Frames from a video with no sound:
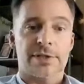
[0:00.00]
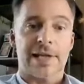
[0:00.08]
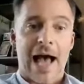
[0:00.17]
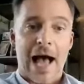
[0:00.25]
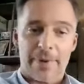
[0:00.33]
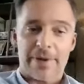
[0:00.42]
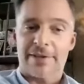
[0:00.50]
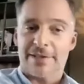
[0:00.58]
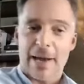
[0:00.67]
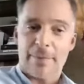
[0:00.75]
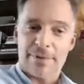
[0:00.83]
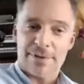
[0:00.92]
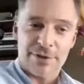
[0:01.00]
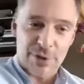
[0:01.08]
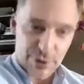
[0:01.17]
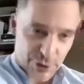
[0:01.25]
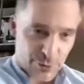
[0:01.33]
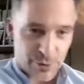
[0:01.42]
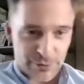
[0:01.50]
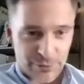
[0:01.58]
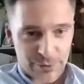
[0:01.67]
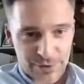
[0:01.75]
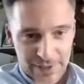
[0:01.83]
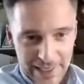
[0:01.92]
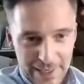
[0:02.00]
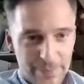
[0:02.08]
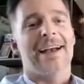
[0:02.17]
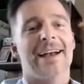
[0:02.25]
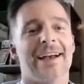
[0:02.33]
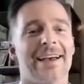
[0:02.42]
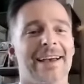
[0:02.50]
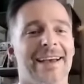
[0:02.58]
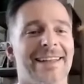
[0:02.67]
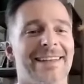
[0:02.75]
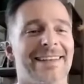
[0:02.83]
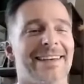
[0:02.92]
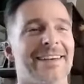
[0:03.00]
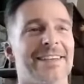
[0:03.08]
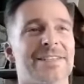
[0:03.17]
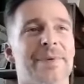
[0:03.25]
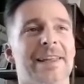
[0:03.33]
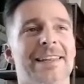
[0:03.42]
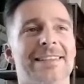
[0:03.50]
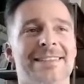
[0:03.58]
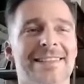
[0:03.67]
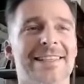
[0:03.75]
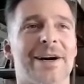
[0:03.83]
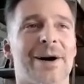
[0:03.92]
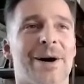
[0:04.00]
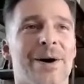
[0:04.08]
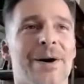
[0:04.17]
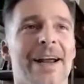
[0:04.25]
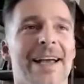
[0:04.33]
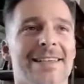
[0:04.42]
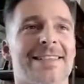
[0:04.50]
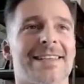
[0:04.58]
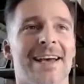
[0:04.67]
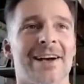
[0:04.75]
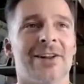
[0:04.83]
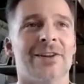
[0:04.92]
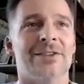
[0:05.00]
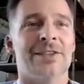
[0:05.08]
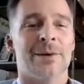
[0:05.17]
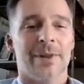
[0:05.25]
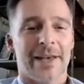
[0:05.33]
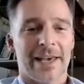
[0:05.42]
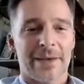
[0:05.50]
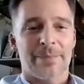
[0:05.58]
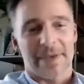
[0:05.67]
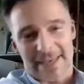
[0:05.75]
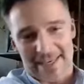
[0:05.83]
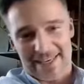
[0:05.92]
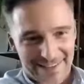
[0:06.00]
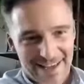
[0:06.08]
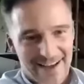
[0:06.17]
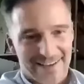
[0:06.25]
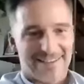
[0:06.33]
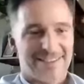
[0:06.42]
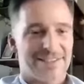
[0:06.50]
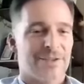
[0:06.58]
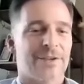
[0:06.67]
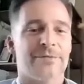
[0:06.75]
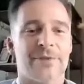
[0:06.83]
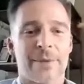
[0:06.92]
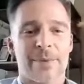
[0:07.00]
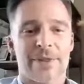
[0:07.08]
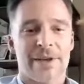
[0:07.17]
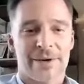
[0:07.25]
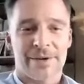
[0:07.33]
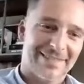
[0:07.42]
Slaap, and Slaap is a Dutch word for sleep. And you spell it DRSLAAP. Yeah, so you can find me there.